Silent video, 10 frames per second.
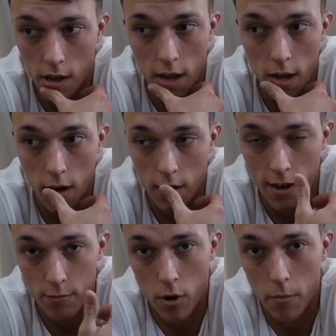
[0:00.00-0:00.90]

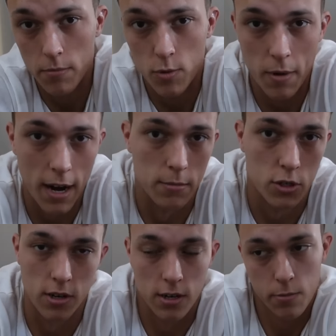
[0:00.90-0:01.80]
I have problems with my
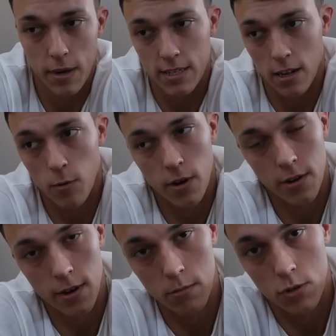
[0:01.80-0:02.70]
hamstrings. Basically, when I
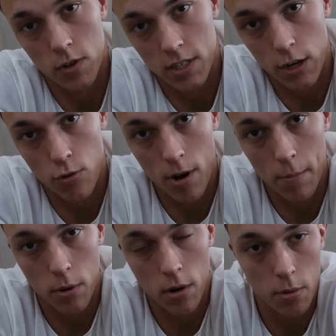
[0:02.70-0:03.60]
do hamstrings, they
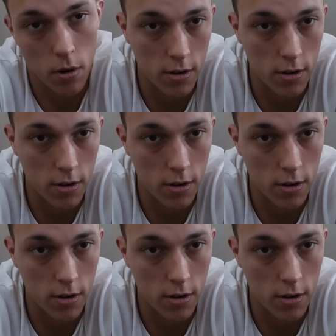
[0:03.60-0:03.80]
cramp up.